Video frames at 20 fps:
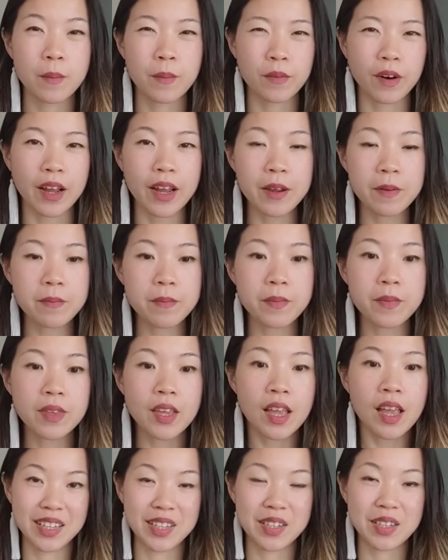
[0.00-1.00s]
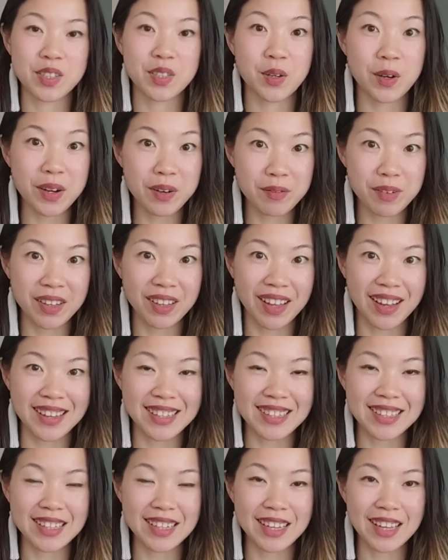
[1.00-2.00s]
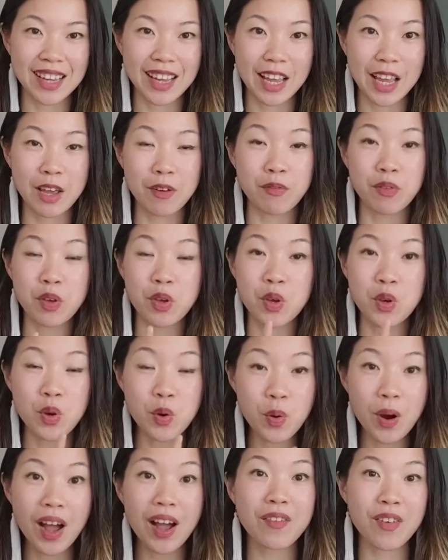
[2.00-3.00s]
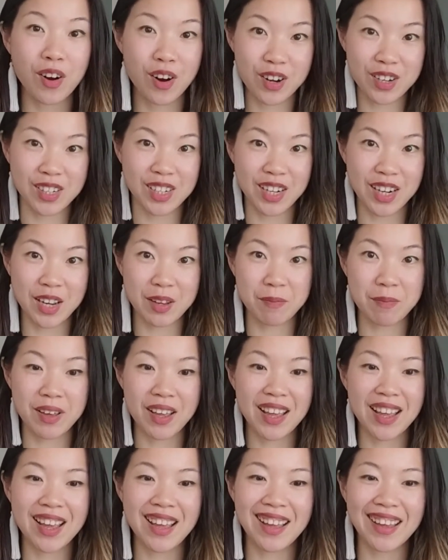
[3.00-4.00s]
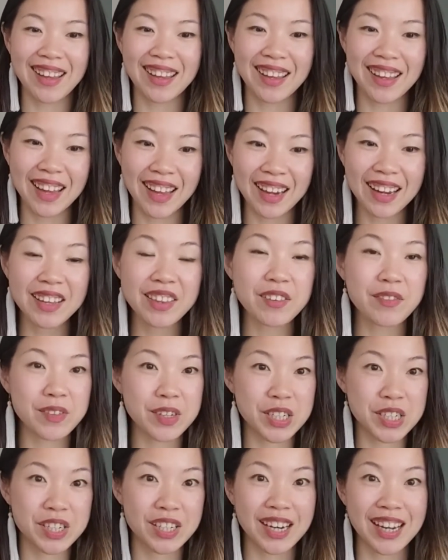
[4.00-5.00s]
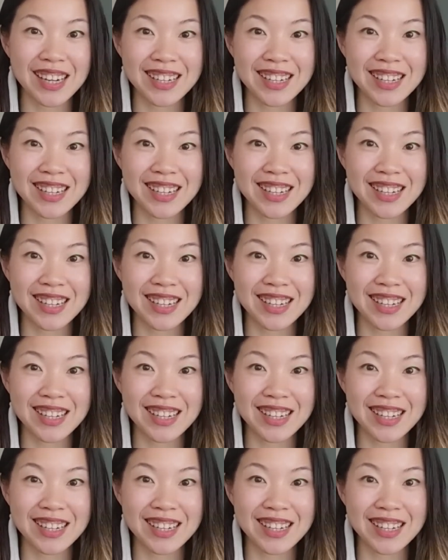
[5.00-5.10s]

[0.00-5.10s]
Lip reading: right? So I realized if you have a hard time getting the vision